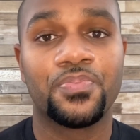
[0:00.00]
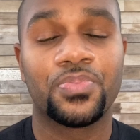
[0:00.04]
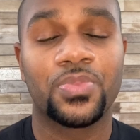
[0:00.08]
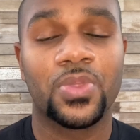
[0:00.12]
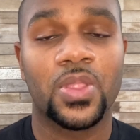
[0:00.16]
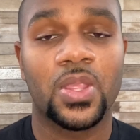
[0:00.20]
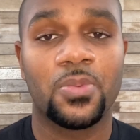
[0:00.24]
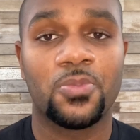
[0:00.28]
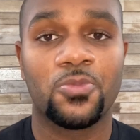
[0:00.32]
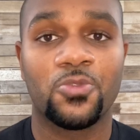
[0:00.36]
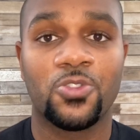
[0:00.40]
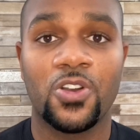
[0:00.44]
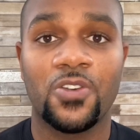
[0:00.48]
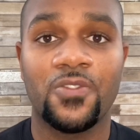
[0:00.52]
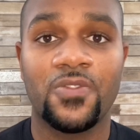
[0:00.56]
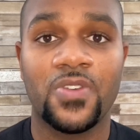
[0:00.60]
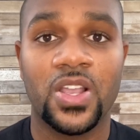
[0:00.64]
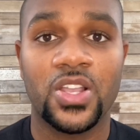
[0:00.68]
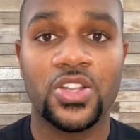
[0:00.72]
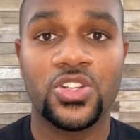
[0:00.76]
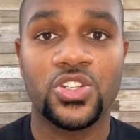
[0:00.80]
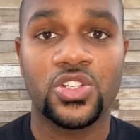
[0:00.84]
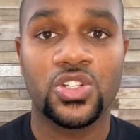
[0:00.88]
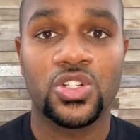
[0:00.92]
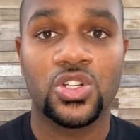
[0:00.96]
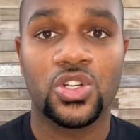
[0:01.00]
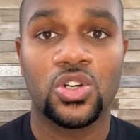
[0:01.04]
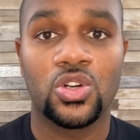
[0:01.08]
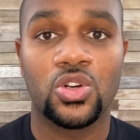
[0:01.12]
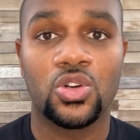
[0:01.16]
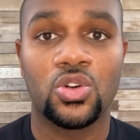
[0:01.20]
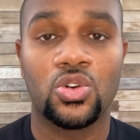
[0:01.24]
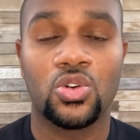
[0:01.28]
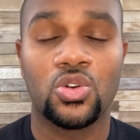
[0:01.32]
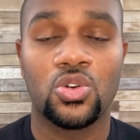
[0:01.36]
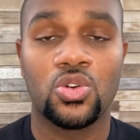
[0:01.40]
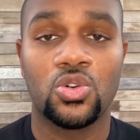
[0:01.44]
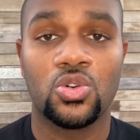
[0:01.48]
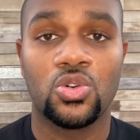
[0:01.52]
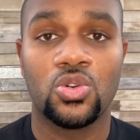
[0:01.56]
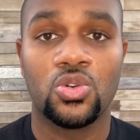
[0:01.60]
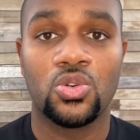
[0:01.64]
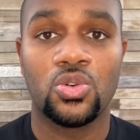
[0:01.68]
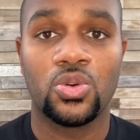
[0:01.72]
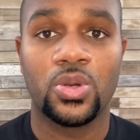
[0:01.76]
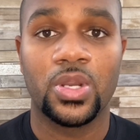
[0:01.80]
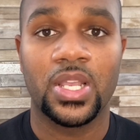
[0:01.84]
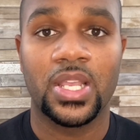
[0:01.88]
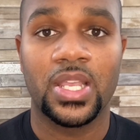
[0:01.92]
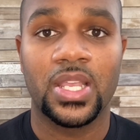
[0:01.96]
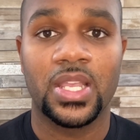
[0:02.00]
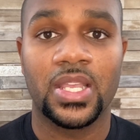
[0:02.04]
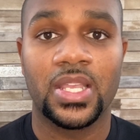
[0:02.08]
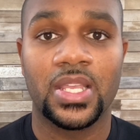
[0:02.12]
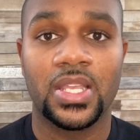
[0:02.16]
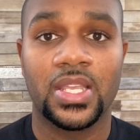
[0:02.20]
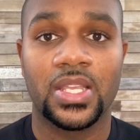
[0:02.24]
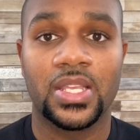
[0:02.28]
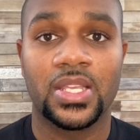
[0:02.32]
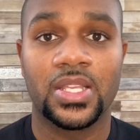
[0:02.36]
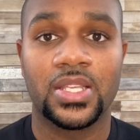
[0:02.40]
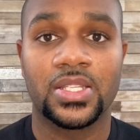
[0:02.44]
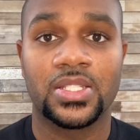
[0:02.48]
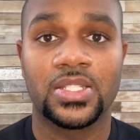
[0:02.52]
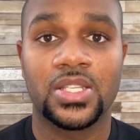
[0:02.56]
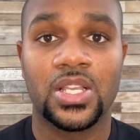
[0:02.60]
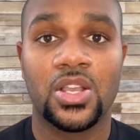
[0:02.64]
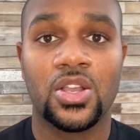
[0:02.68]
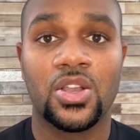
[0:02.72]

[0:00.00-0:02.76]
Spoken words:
professional who is